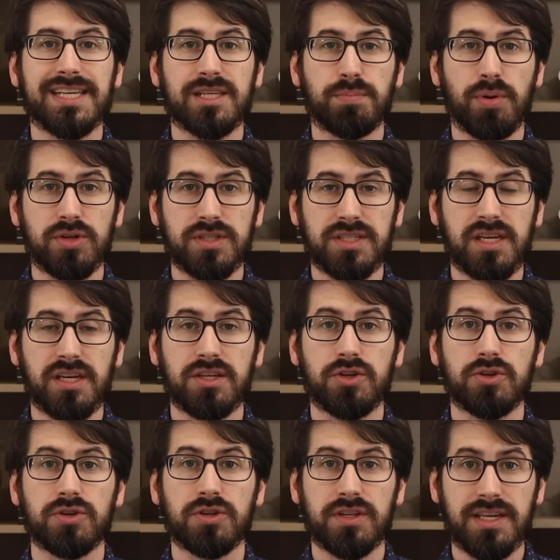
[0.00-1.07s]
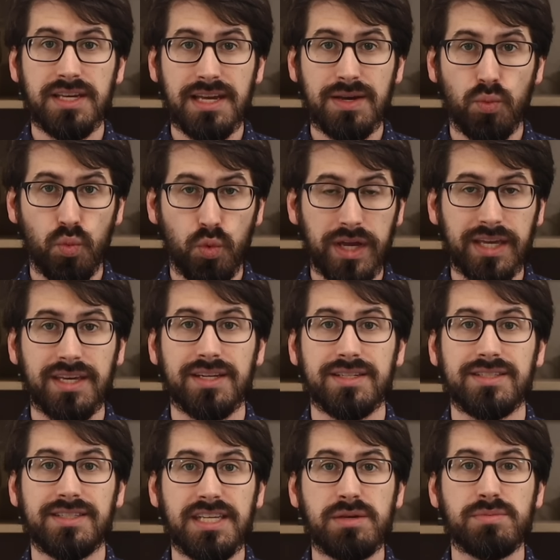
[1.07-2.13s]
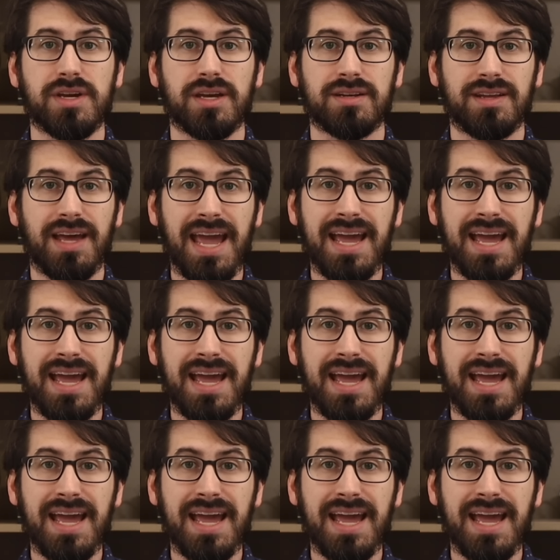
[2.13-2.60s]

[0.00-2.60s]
as a particularly wicked demon,